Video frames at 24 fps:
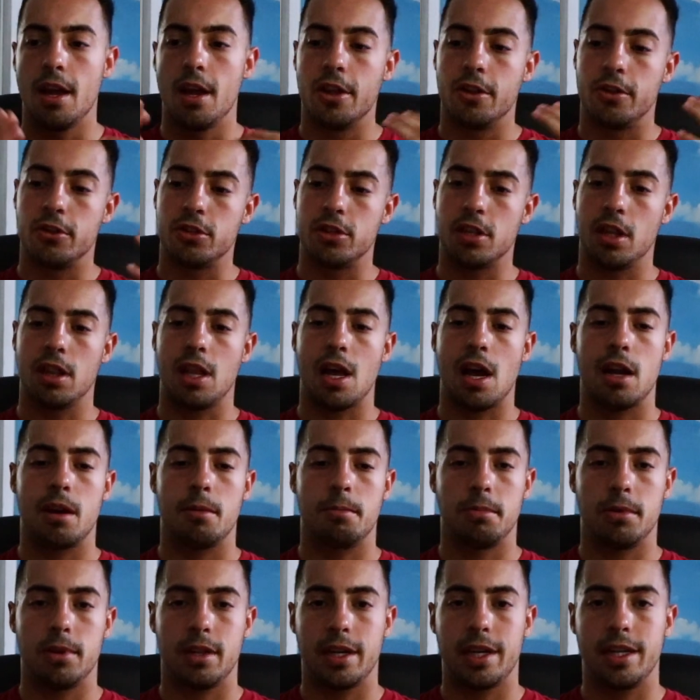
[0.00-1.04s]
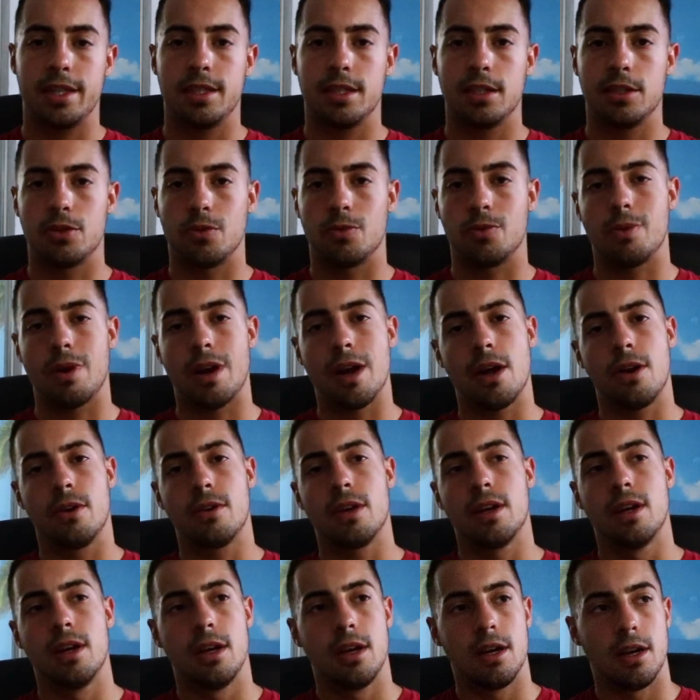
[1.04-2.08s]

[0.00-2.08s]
There's a lot of places around